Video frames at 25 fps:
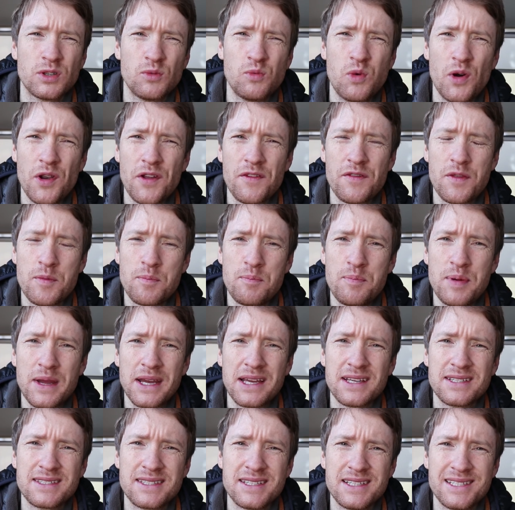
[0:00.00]
So one of the
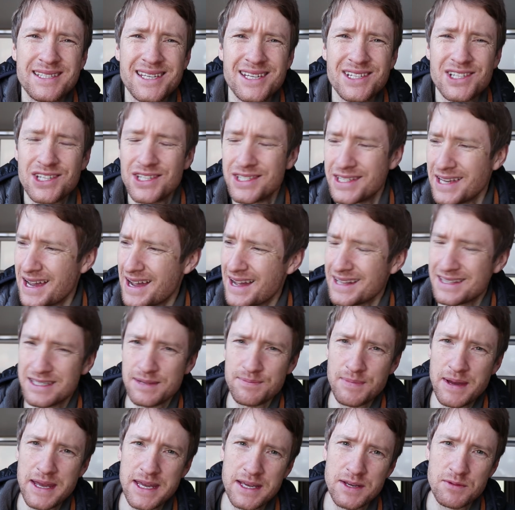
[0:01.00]
biggest decisions I had
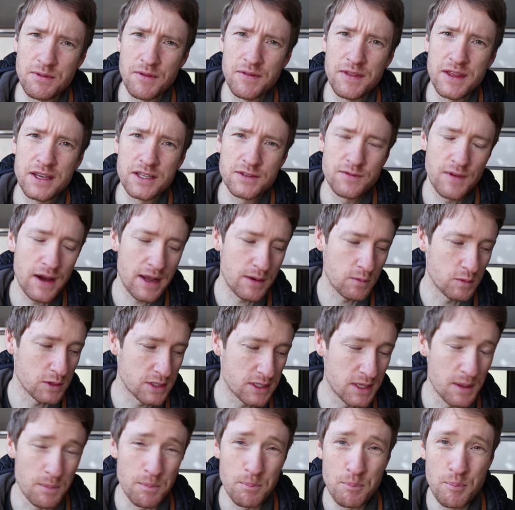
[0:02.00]
to make with this van
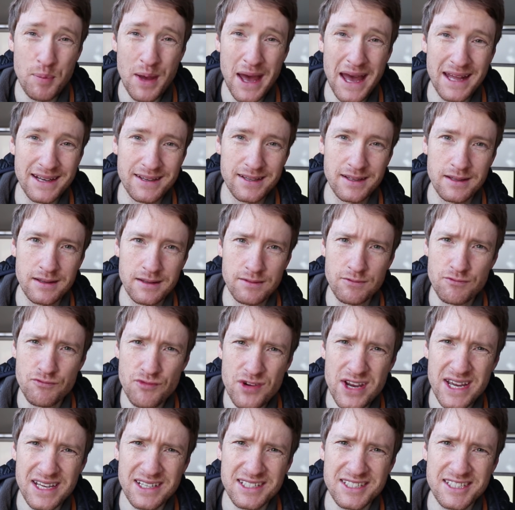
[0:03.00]
was the bed, the
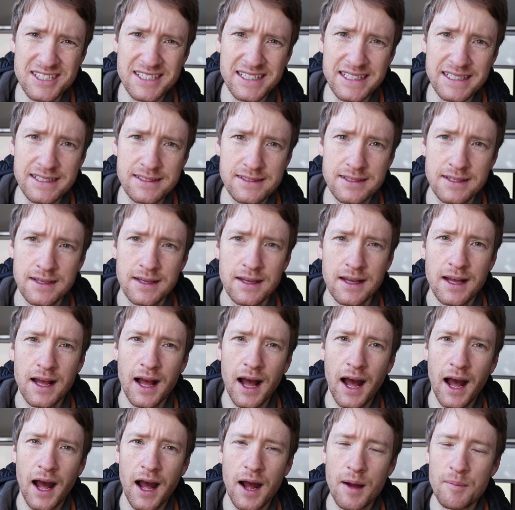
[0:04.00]
rear seat
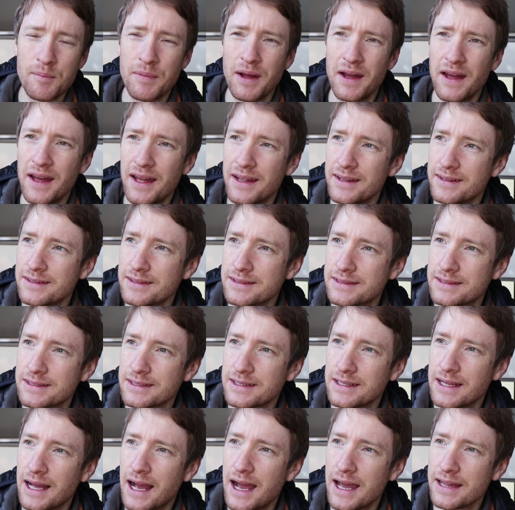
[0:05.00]
um, and
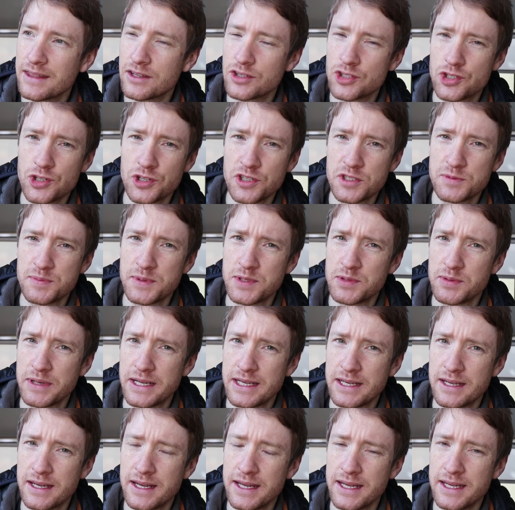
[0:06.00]
I had the choice
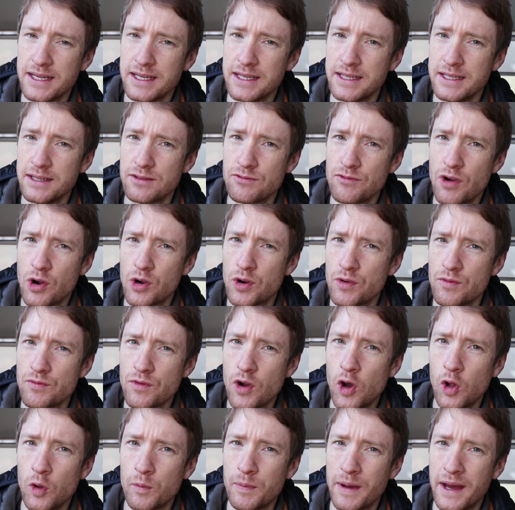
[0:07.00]
between a rock and
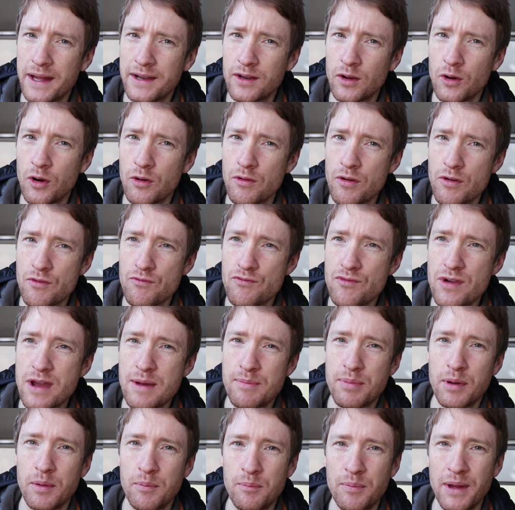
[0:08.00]
roll bed or a
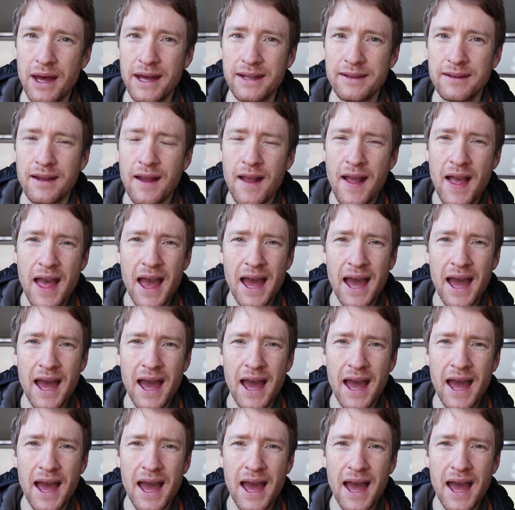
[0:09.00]
RIB bed.